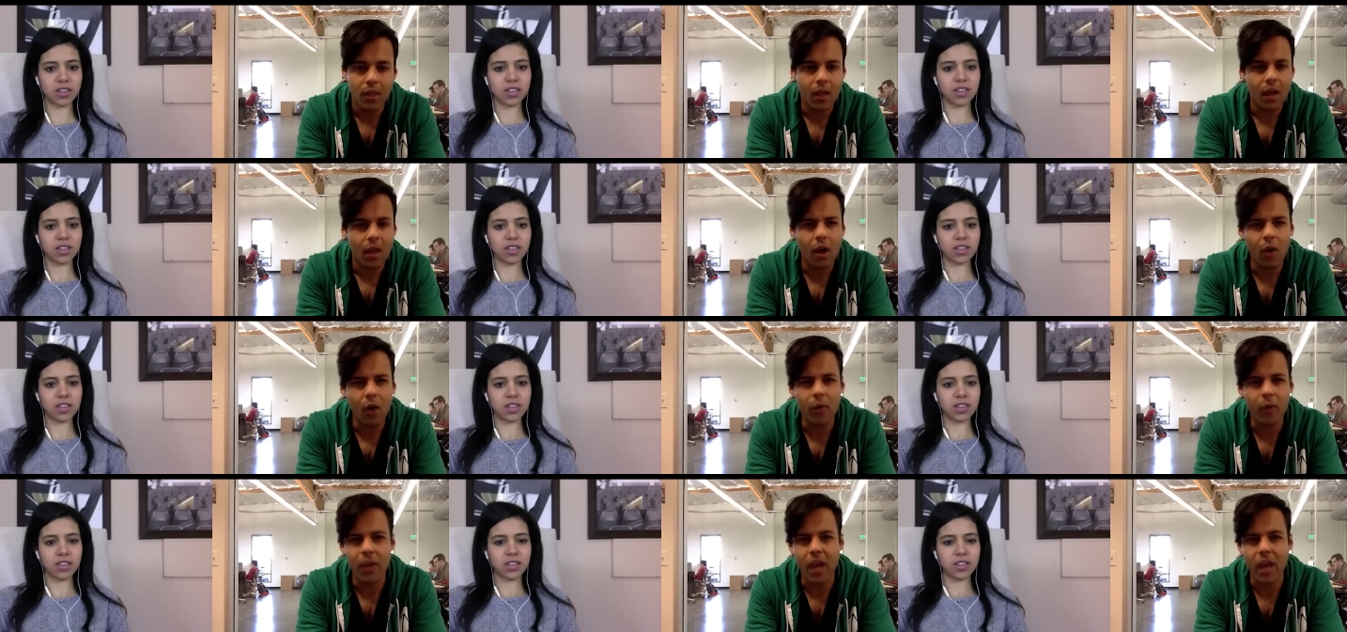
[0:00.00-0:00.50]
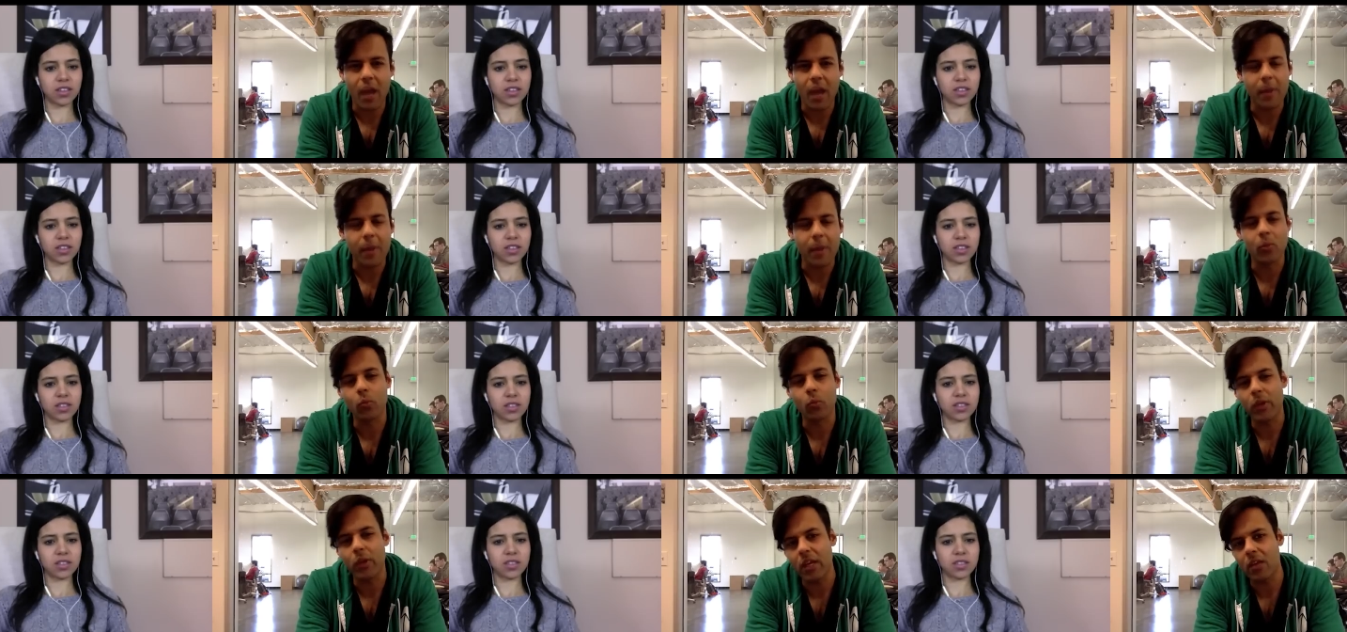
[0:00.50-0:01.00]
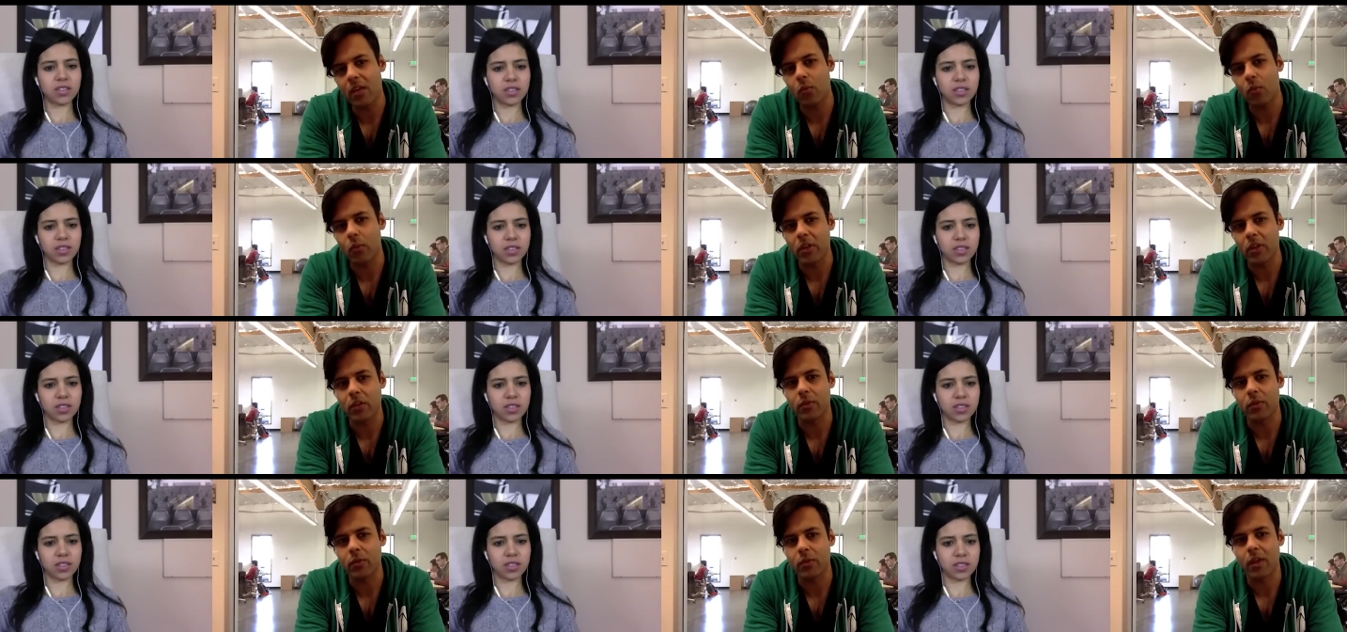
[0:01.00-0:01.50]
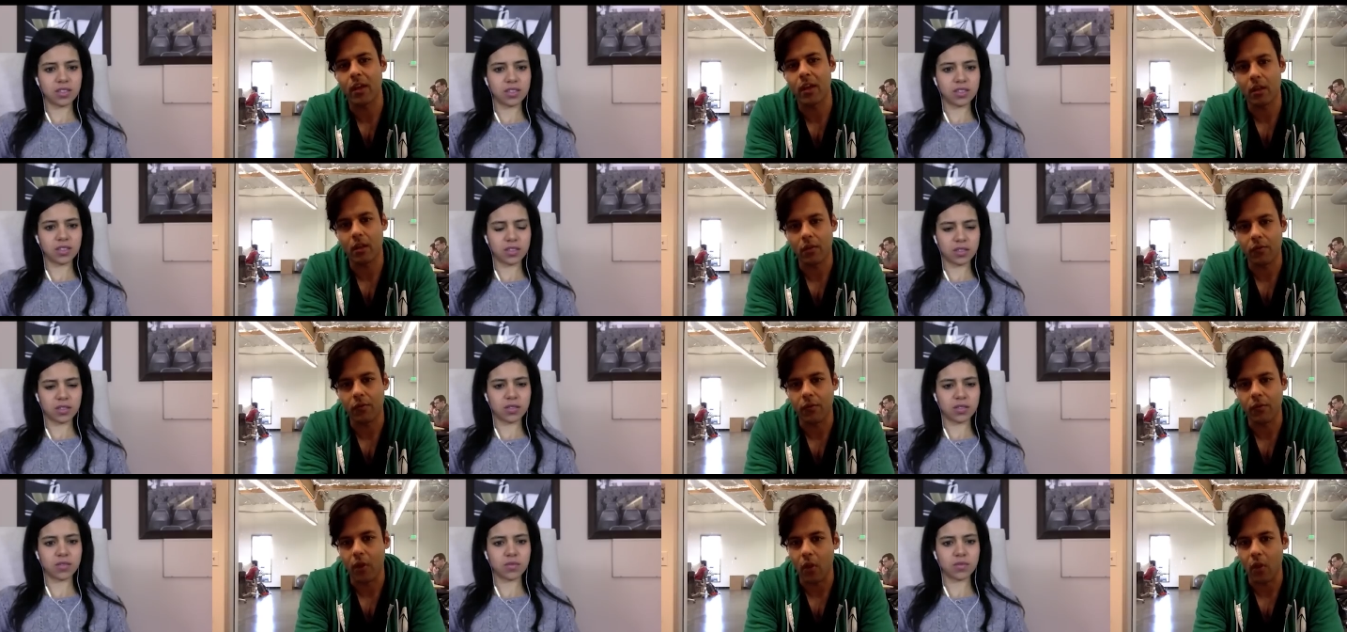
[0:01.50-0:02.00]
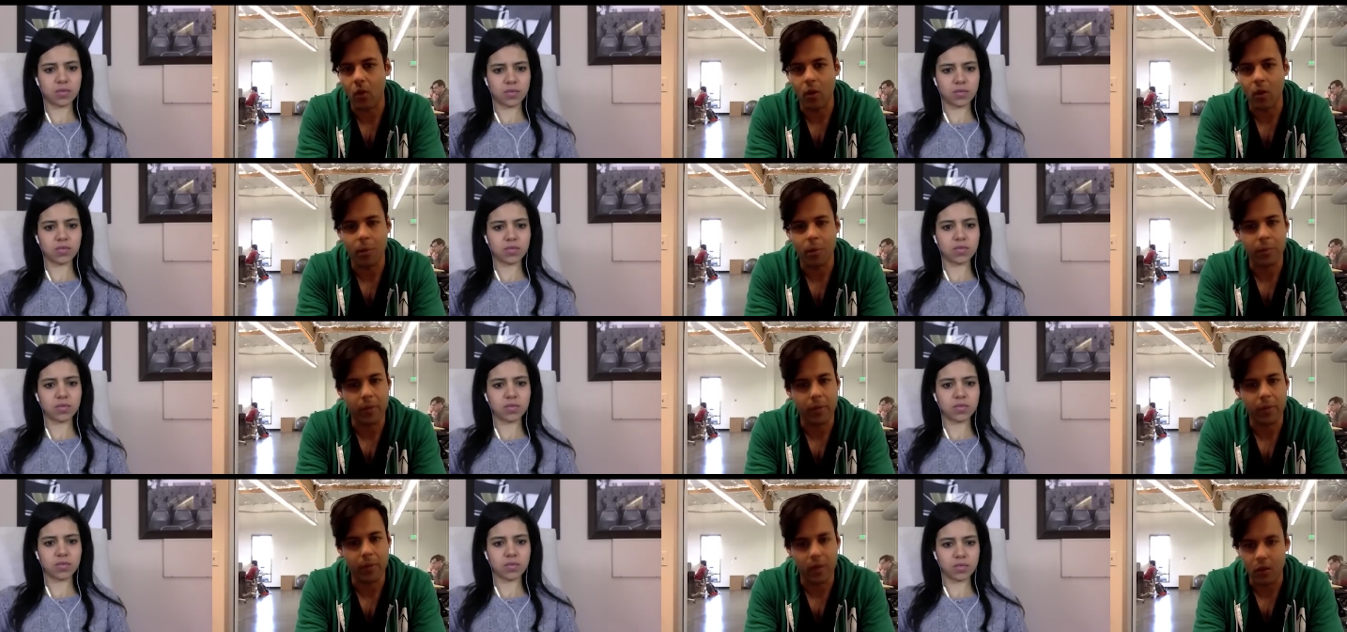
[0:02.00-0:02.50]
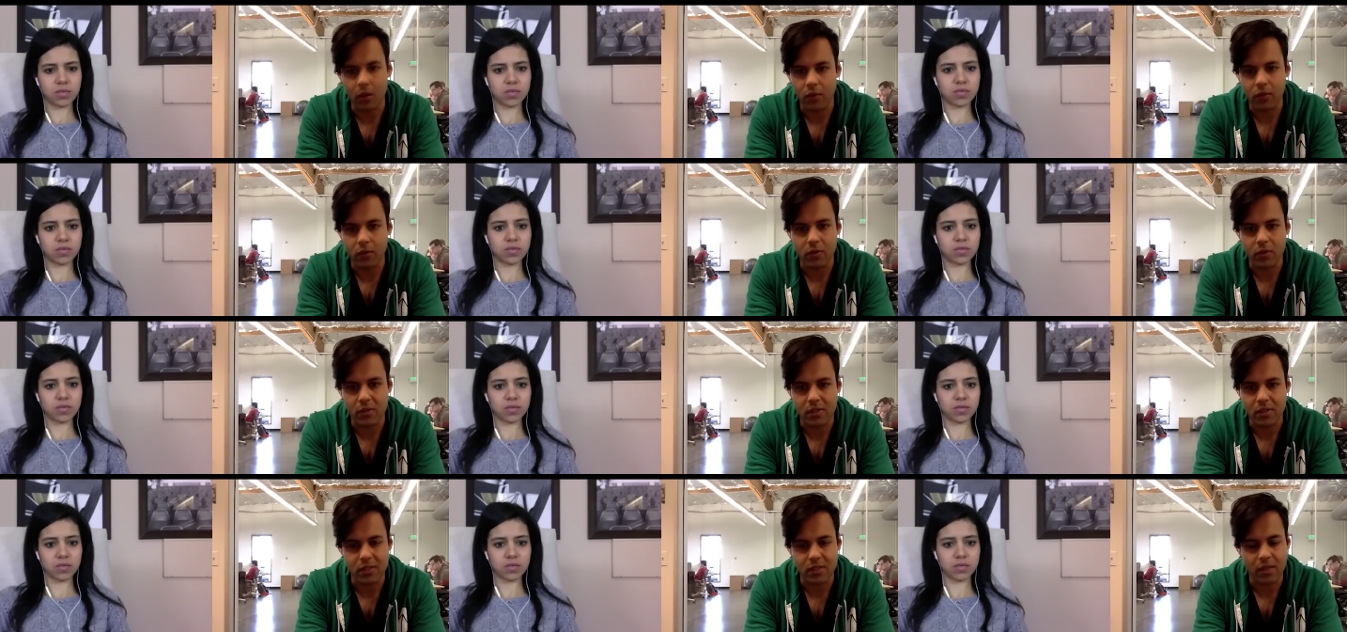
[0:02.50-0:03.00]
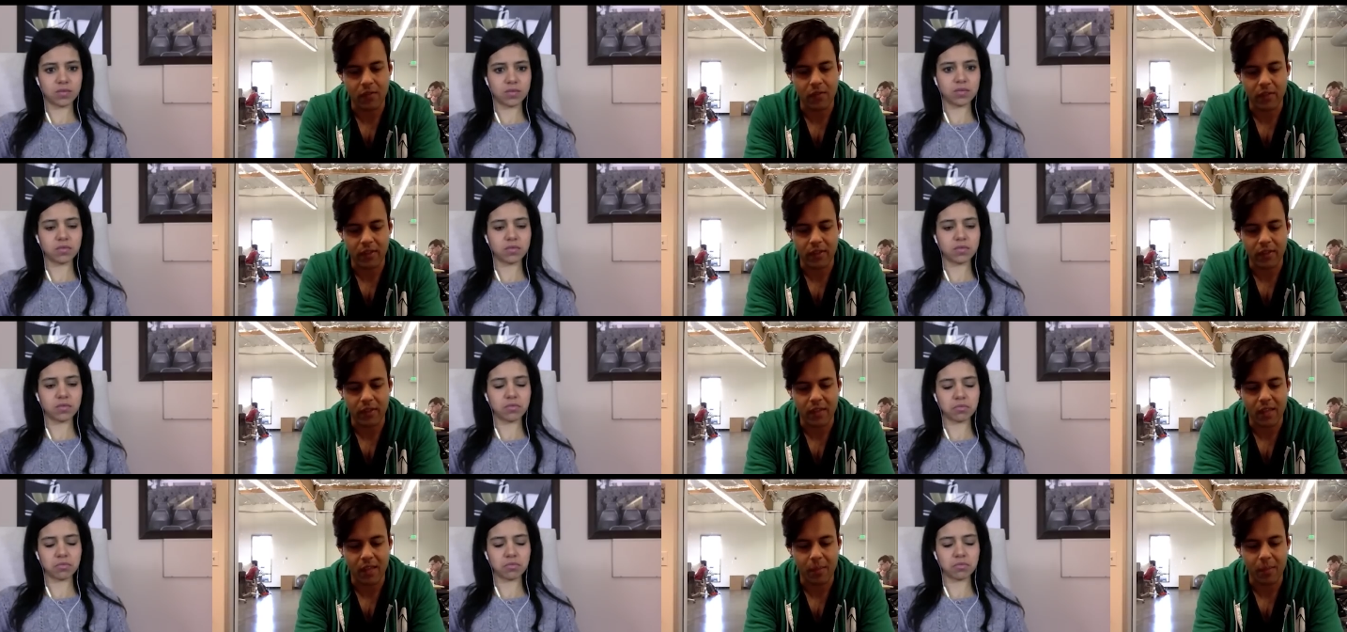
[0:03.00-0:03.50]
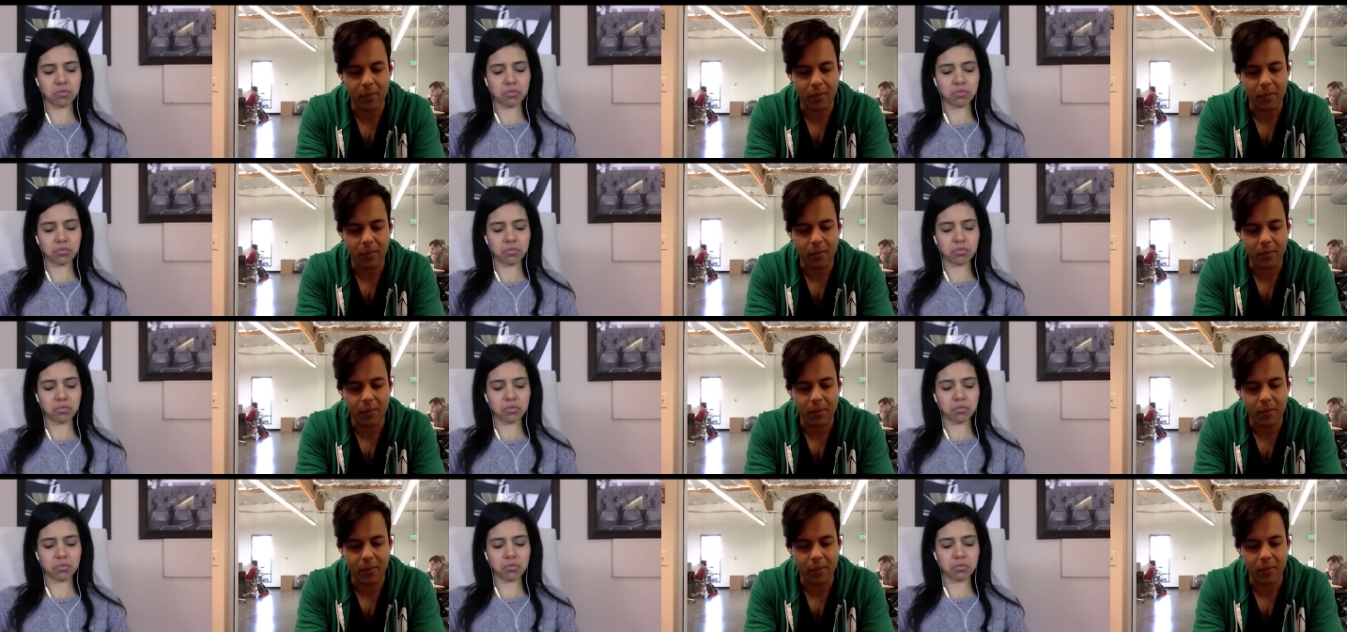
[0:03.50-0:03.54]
Speaker 1: Oh yeah, I mean we do that in follow-up interviews and stuff like that.